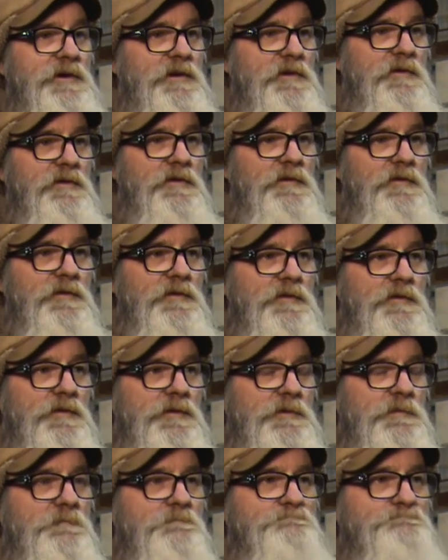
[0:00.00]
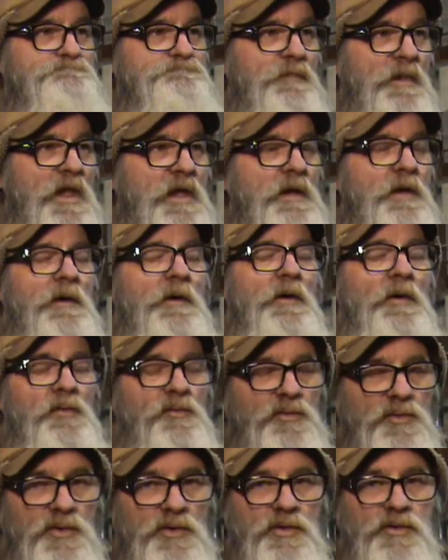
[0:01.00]
know,
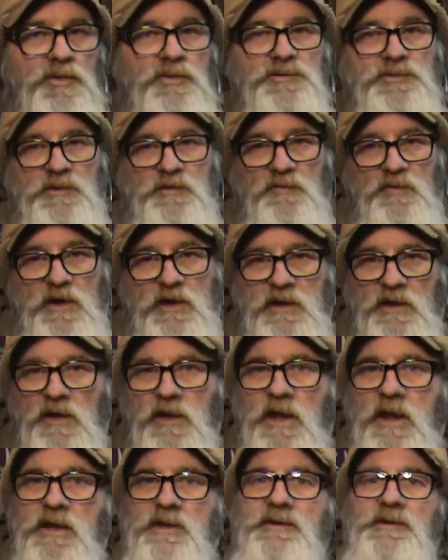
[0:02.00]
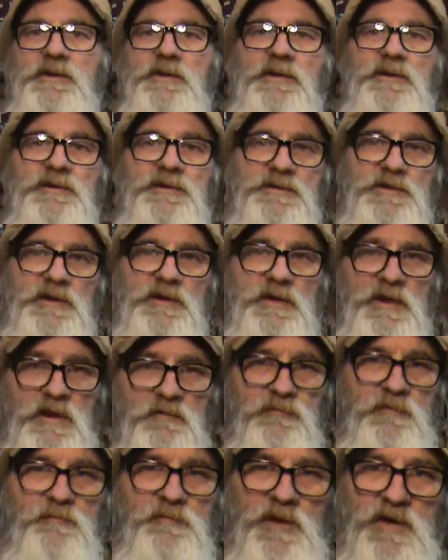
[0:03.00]
rules and regulations, and
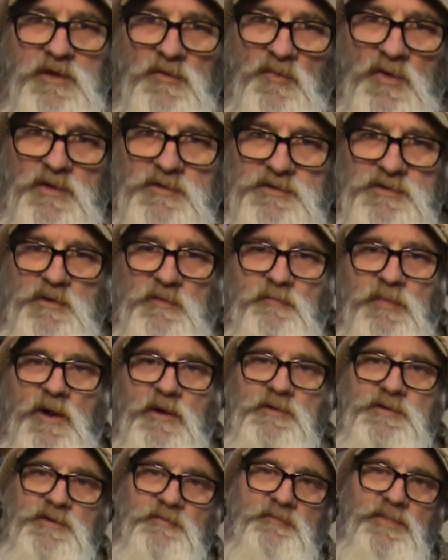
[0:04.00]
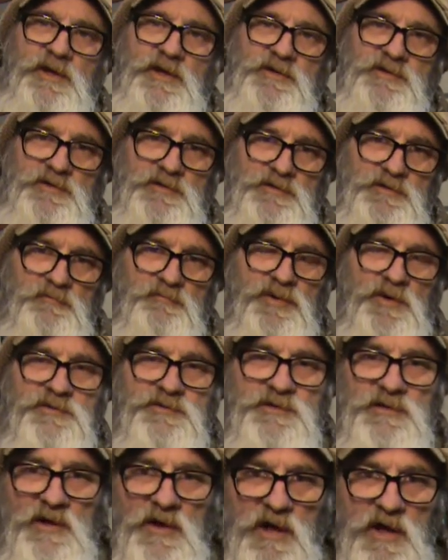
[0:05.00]
everybody wants their parts and pieces and
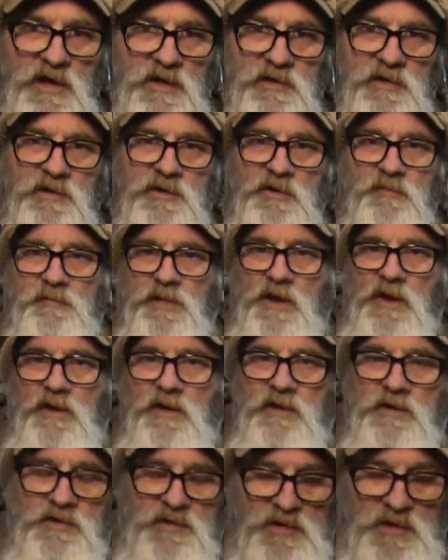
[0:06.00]
puts their hand in your pocket.